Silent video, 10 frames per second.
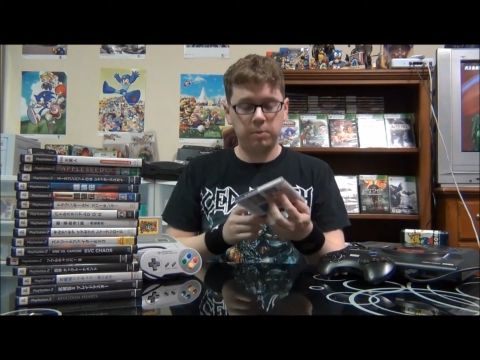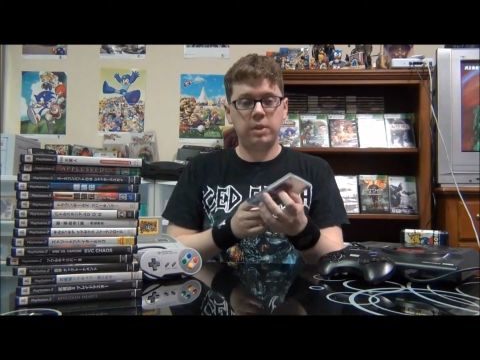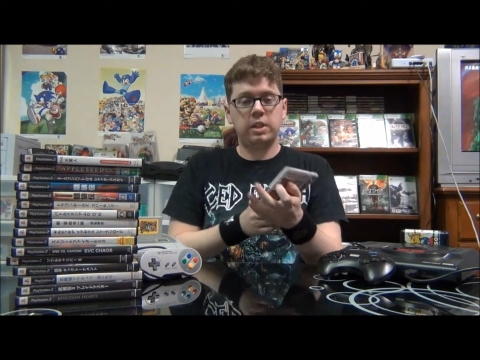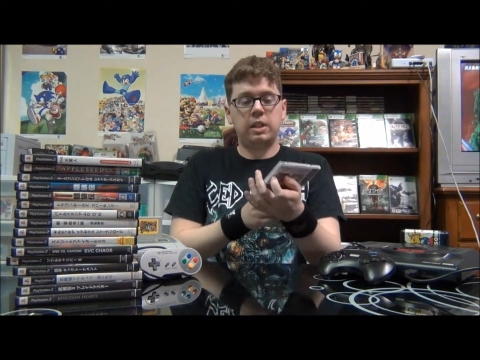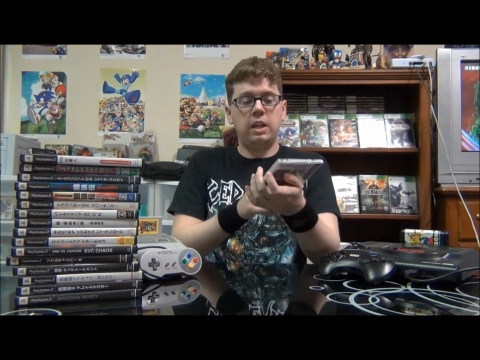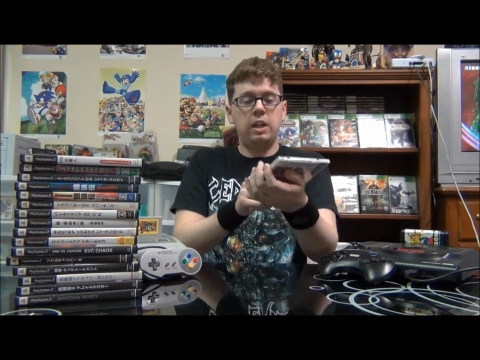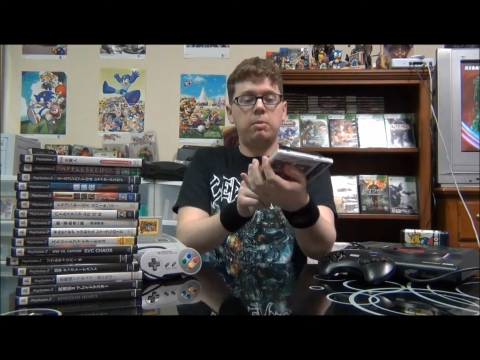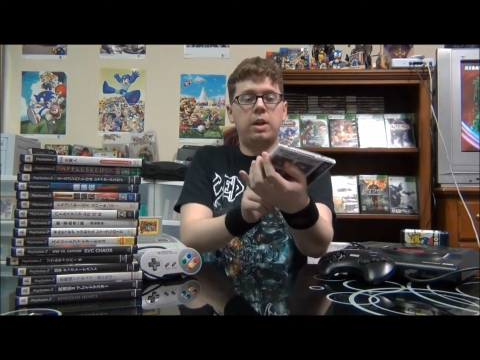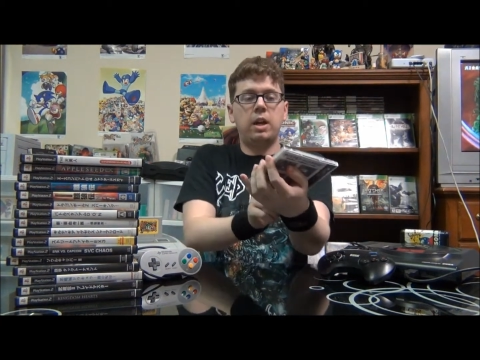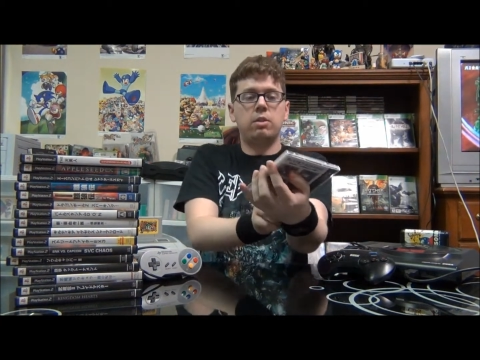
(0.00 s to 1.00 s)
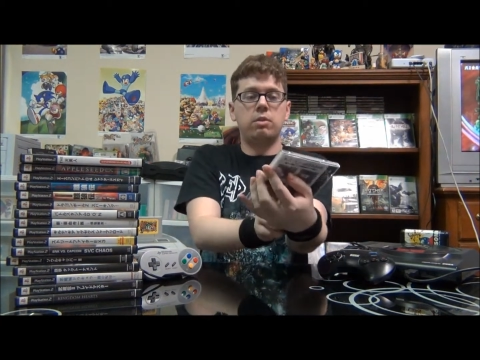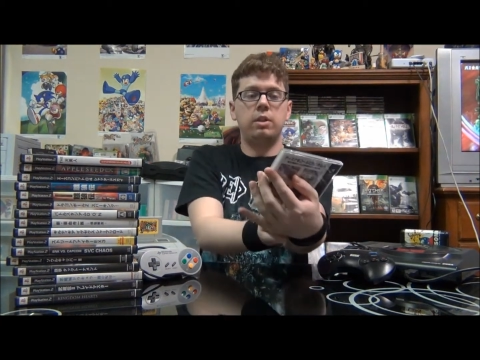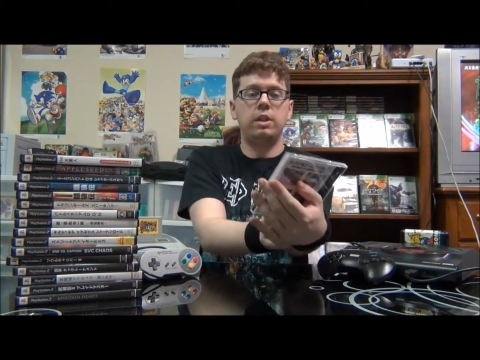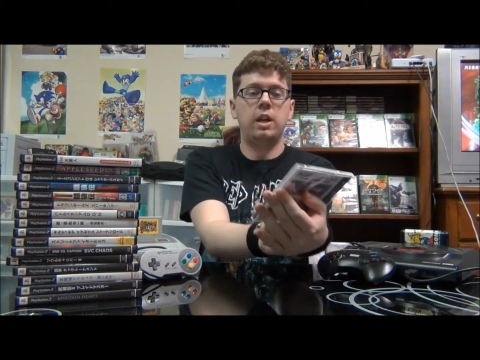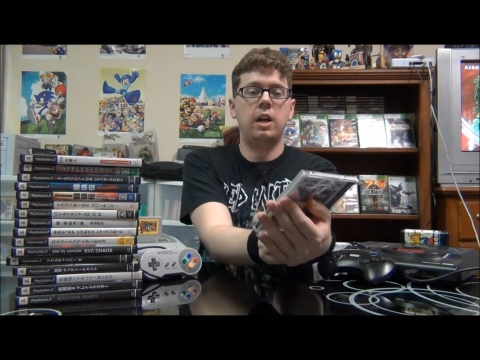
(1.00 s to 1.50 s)
This game I
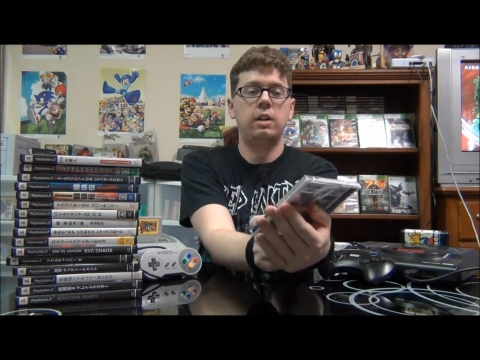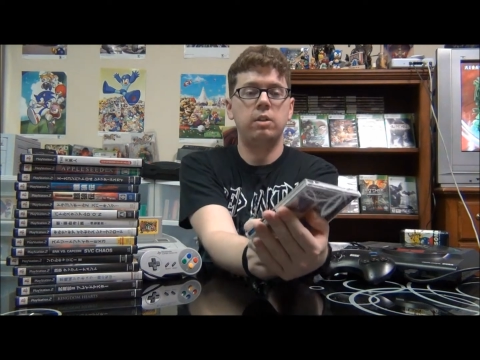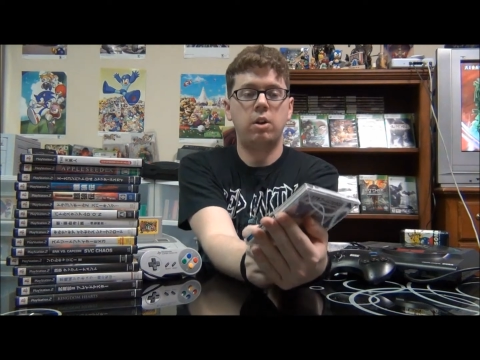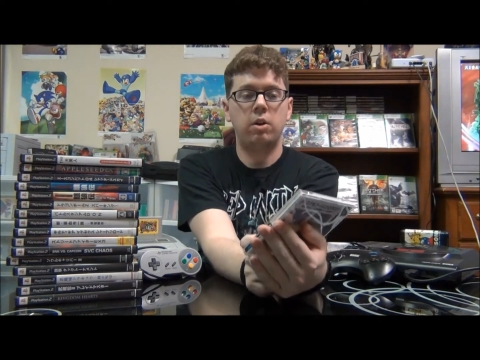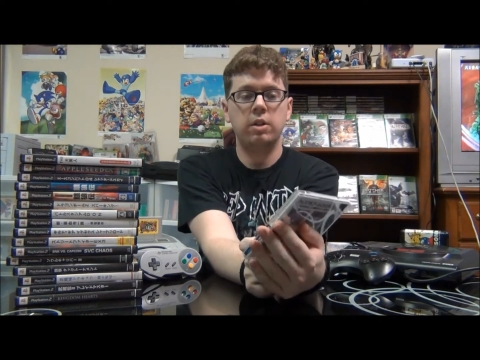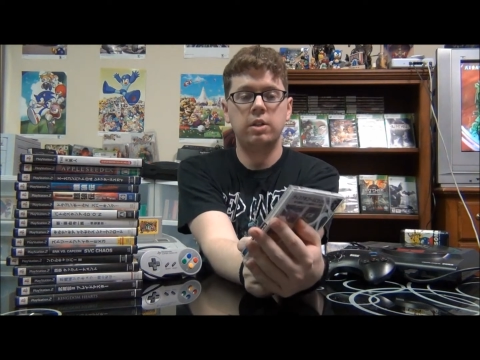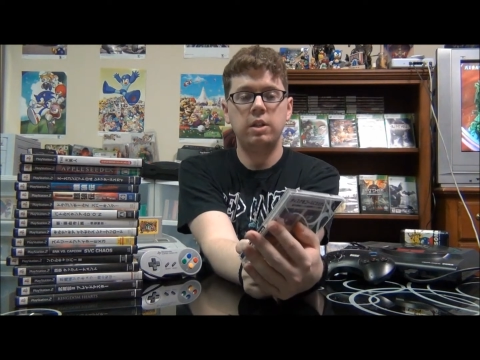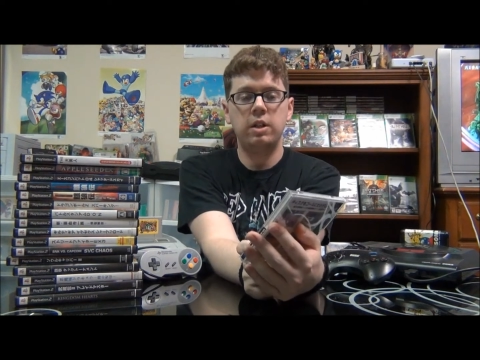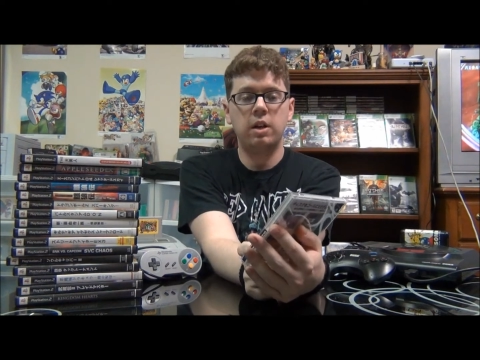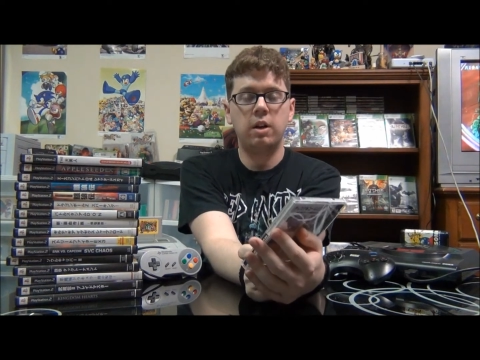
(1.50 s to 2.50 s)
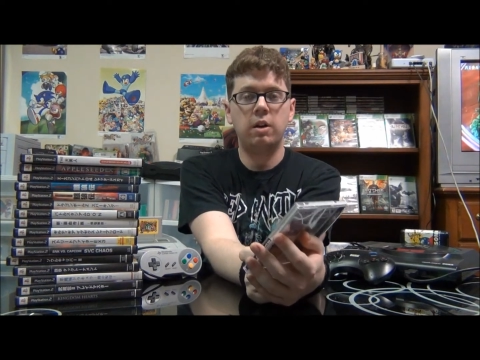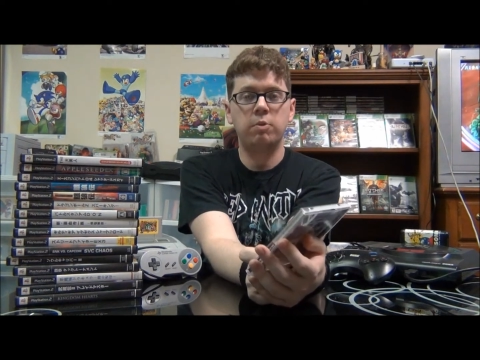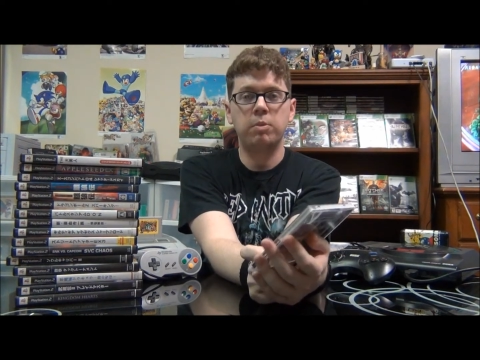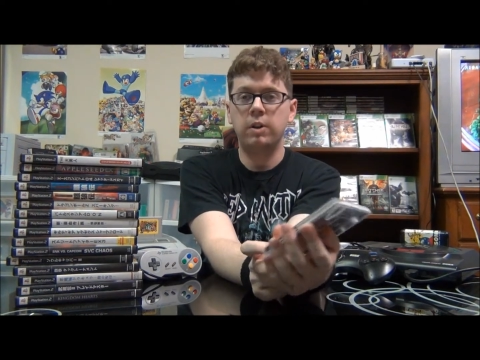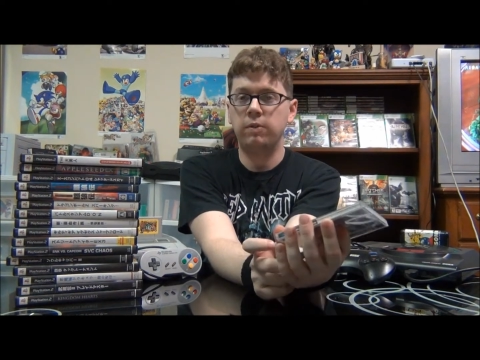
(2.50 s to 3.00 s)
actually got courtesy
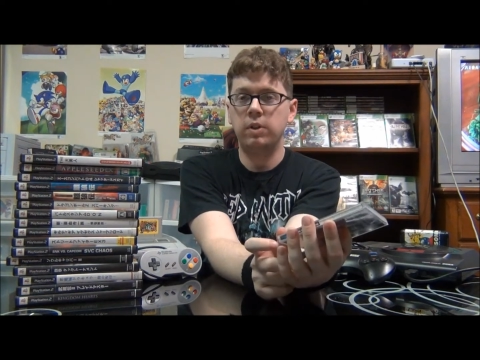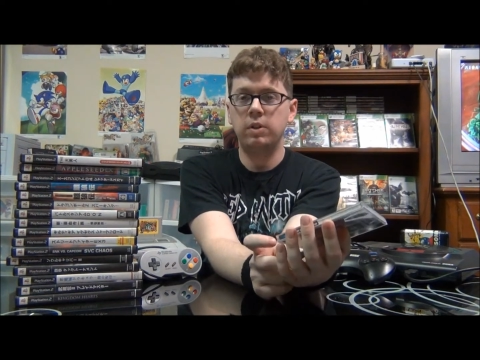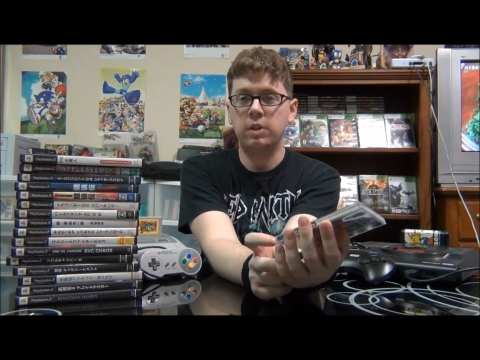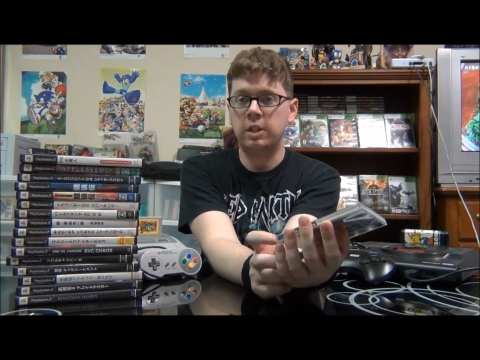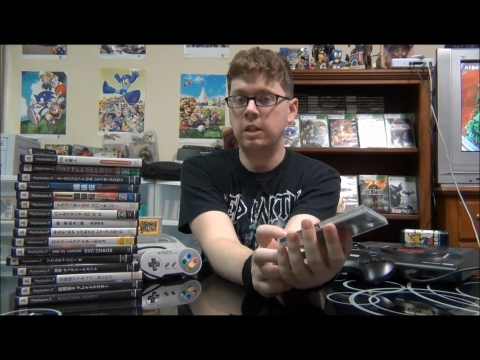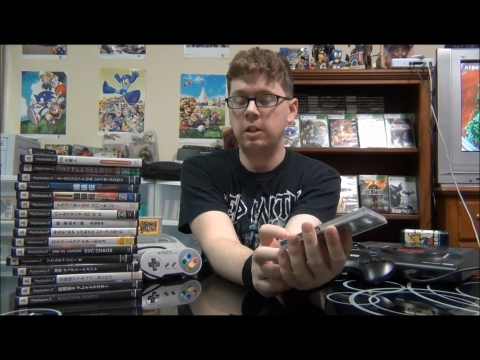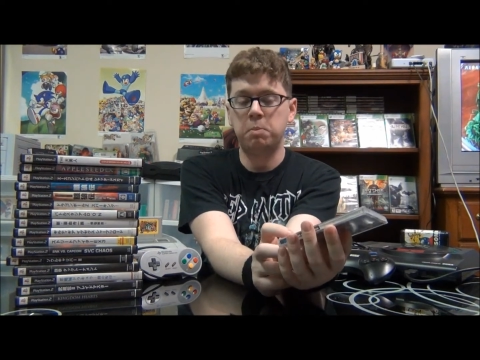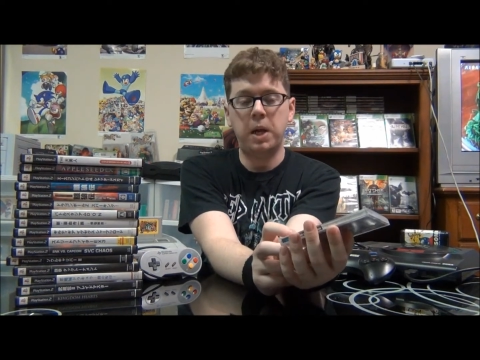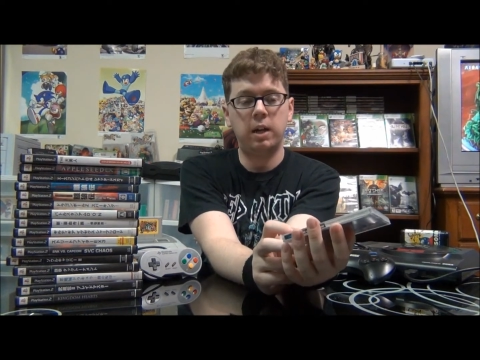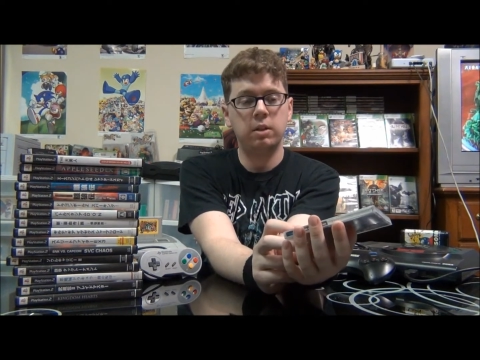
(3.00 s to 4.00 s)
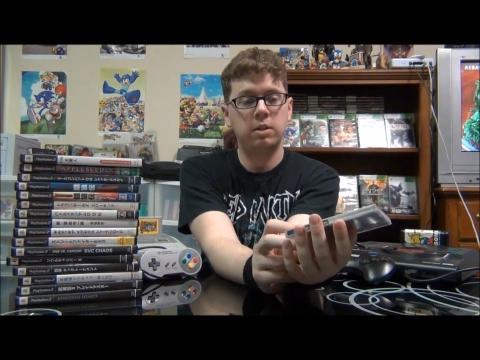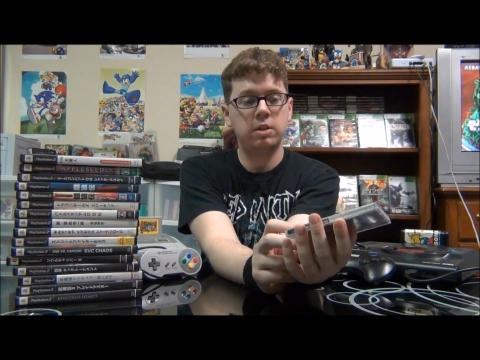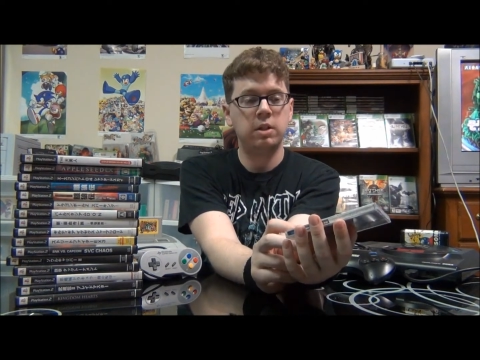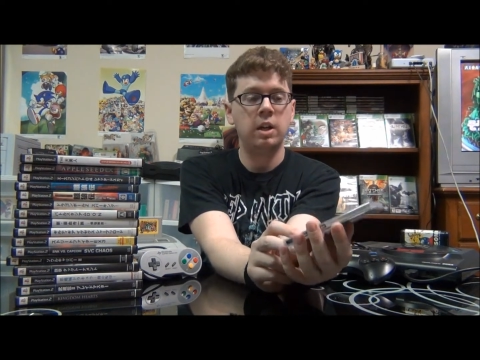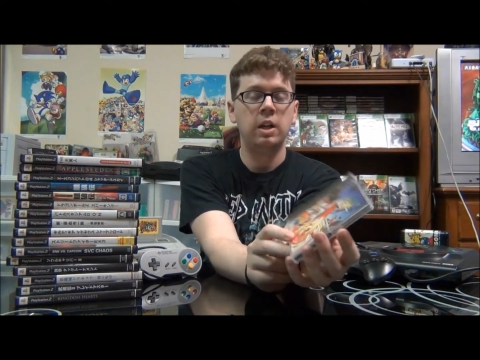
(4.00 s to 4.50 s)
of my friend the Sainted Magnus.